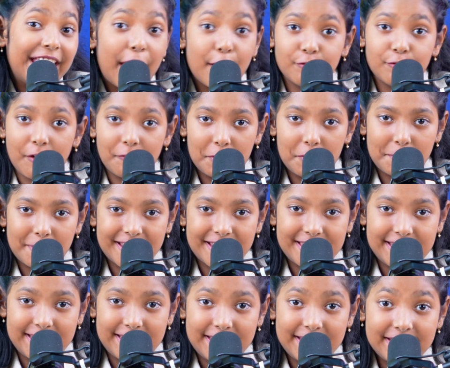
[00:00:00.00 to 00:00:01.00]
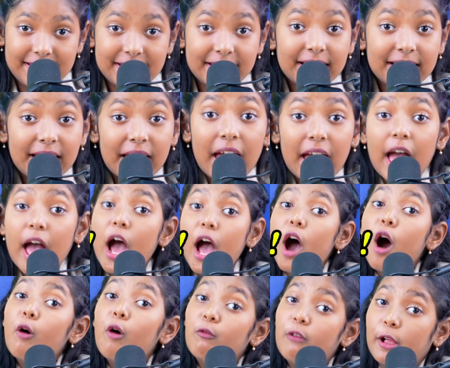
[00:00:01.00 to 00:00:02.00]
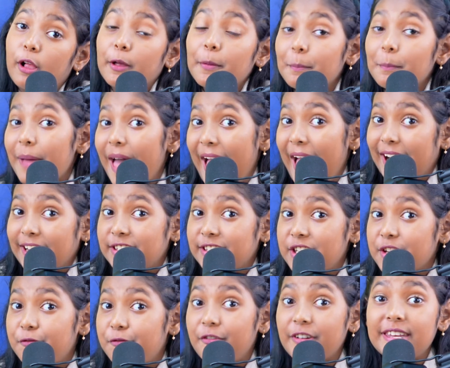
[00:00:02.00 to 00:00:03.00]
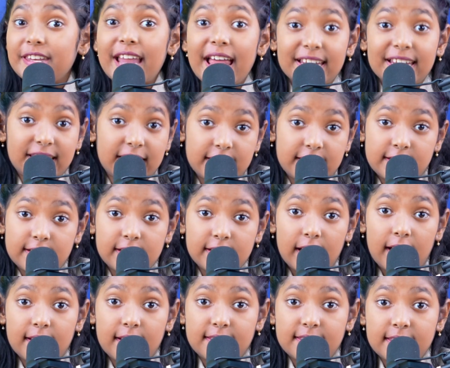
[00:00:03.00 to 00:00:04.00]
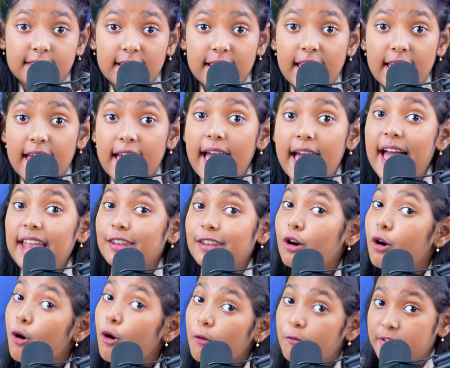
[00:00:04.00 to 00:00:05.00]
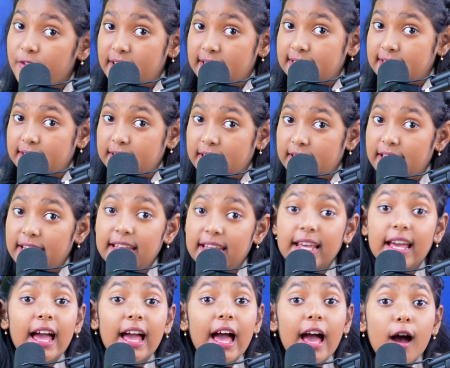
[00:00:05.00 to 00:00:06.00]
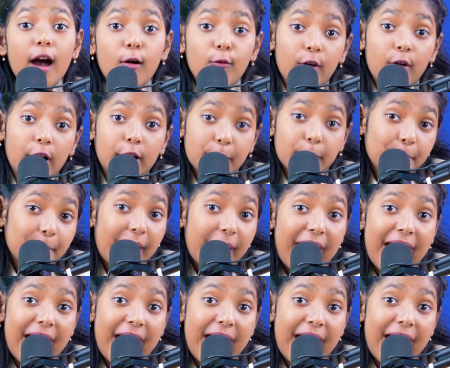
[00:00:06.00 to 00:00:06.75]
everybody. Welcome back to phonetics class. And obviously, welcome back